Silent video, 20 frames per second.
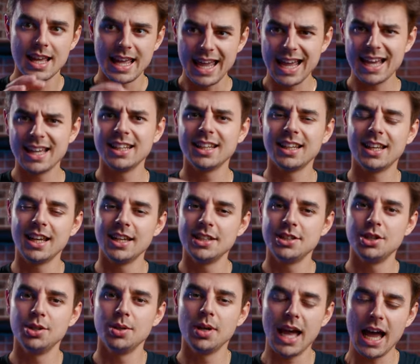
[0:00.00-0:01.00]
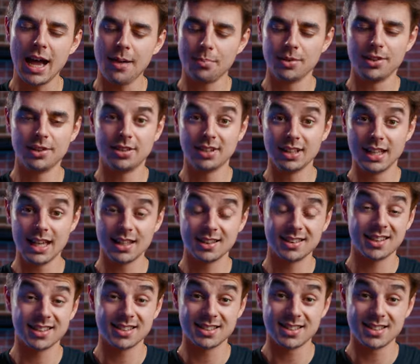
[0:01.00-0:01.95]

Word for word: And in case you happen to get the